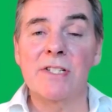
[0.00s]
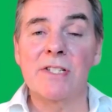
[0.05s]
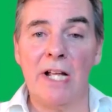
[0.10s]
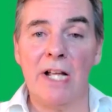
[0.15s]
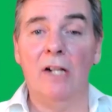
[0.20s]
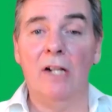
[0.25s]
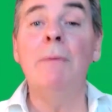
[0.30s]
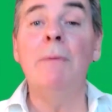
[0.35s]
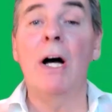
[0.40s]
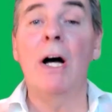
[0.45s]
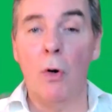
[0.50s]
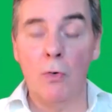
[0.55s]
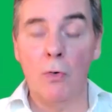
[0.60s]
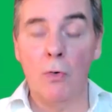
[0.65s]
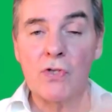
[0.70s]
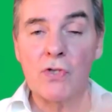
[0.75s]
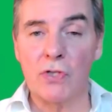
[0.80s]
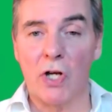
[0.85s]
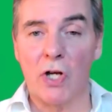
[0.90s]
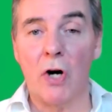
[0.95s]
tell my
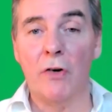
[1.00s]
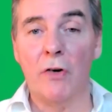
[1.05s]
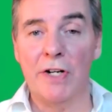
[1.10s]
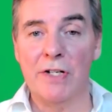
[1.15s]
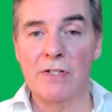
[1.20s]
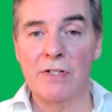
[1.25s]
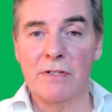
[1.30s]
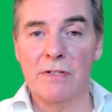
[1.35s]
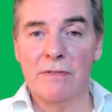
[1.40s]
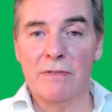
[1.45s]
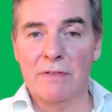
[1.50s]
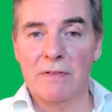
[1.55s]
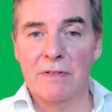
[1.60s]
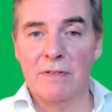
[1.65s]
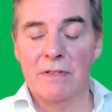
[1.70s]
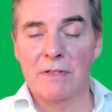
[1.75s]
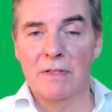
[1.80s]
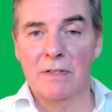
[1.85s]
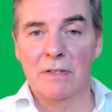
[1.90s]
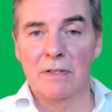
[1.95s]
own stories,
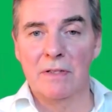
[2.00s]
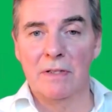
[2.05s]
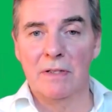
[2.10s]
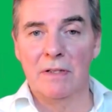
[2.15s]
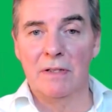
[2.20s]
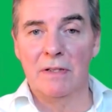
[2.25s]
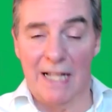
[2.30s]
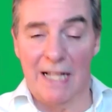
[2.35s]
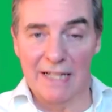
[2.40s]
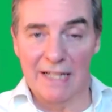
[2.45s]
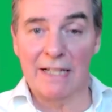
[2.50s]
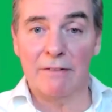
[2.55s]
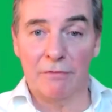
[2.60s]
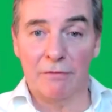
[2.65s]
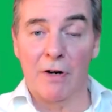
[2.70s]
like